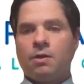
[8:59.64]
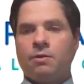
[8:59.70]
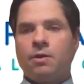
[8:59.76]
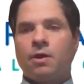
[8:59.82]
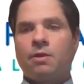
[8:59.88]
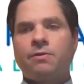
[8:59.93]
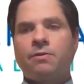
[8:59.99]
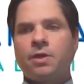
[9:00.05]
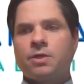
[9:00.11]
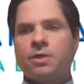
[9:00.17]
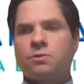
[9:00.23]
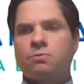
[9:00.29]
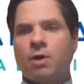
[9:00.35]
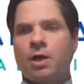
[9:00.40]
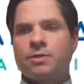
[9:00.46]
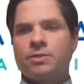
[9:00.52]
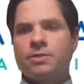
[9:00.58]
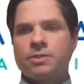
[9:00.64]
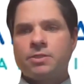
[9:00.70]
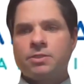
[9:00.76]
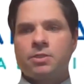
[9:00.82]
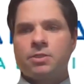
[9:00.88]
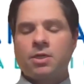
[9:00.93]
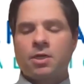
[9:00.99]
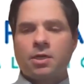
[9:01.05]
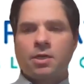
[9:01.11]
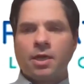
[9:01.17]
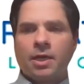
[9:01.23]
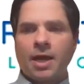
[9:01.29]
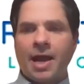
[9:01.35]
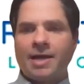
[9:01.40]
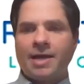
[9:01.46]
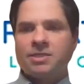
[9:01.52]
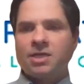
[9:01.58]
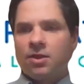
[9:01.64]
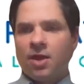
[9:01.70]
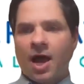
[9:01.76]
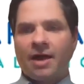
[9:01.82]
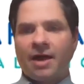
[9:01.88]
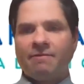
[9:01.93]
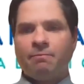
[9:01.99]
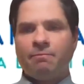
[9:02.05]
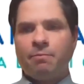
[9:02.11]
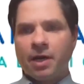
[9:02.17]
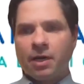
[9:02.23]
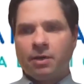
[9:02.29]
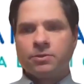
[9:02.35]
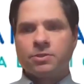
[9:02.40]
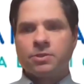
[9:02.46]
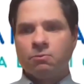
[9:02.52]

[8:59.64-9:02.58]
the other thing as well is it it has a lot of bells